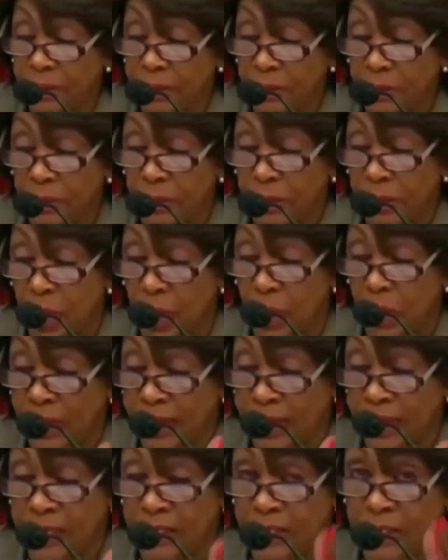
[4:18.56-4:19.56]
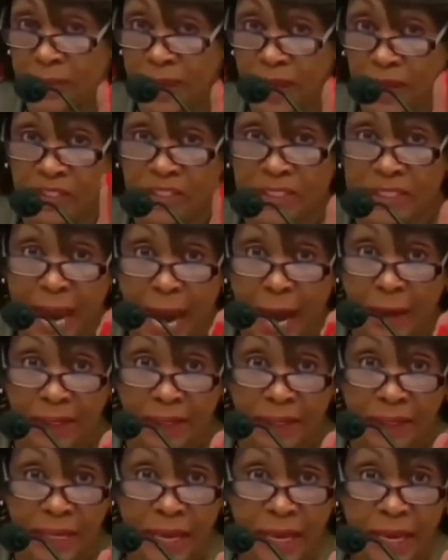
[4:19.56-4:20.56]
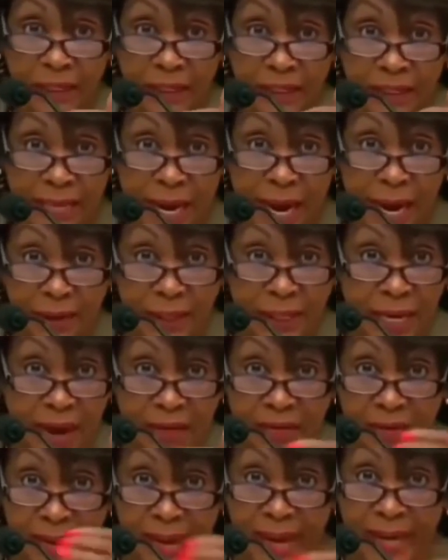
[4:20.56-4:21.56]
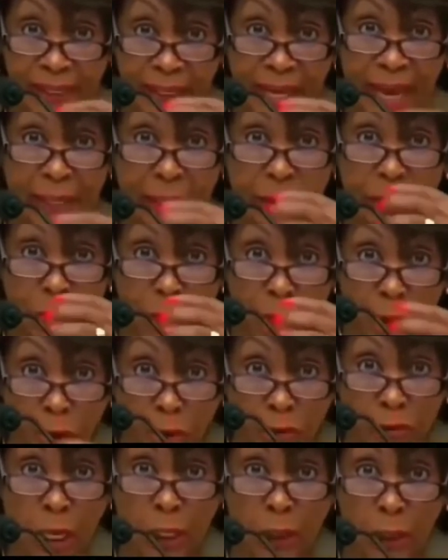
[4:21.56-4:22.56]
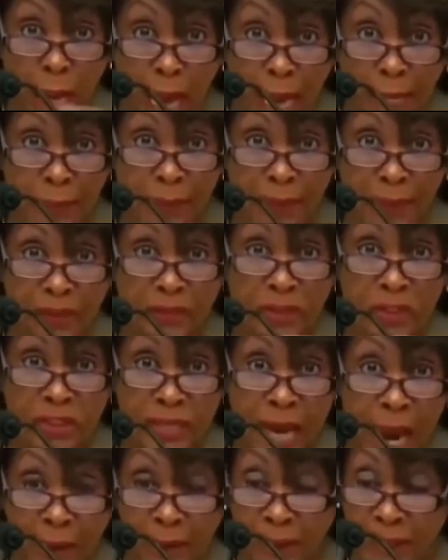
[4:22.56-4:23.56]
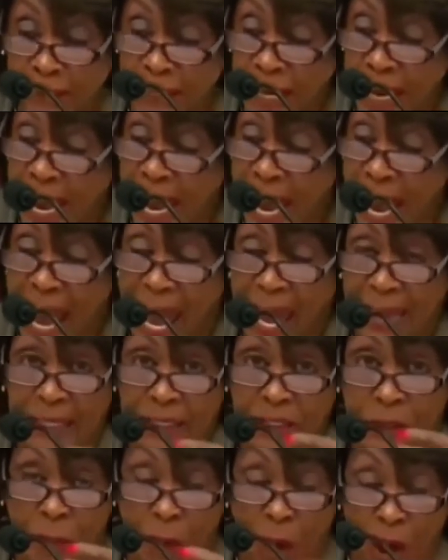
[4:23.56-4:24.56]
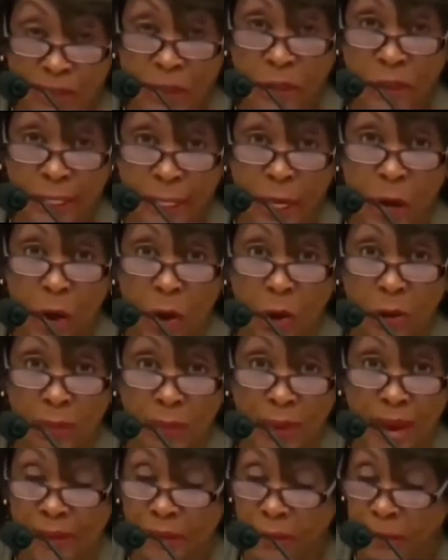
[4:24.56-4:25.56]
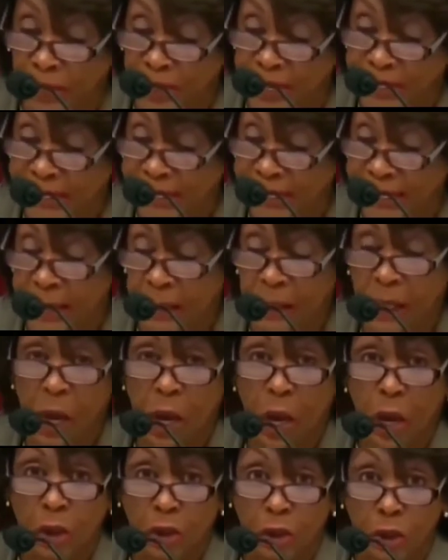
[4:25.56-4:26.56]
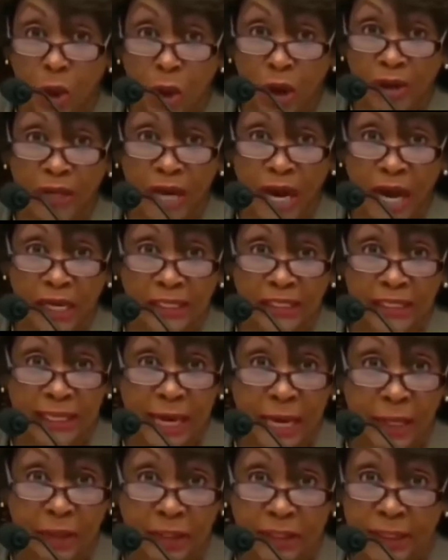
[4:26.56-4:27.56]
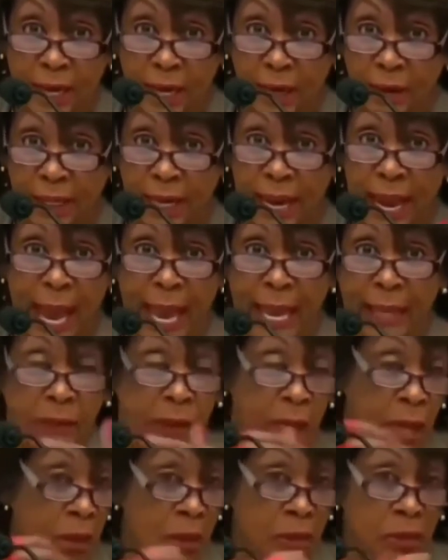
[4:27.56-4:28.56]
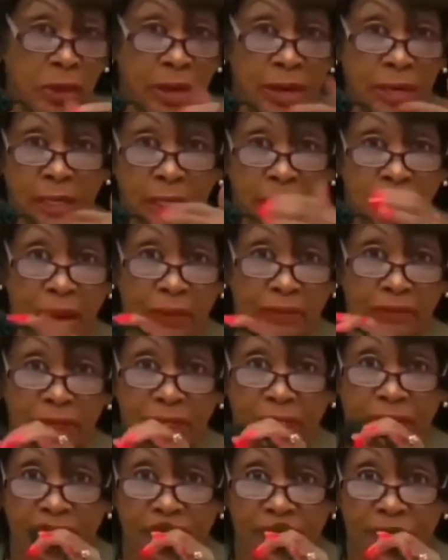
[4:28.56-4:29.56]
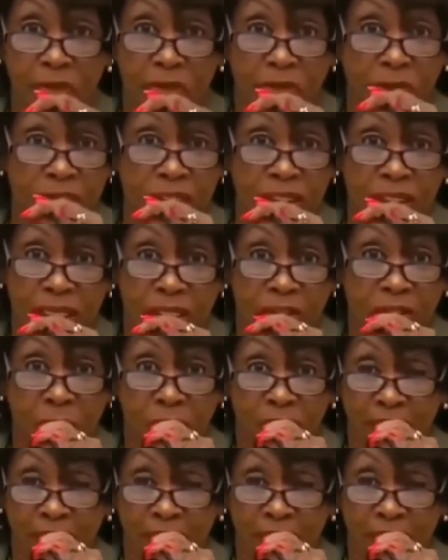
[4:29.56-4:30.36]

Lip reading: I want you to know is about Starrett. Starrett, everybody kind of knows a lot about Starrett, and it's partially owned by the president. You are the HUD secretary, and you're in a conflict of interest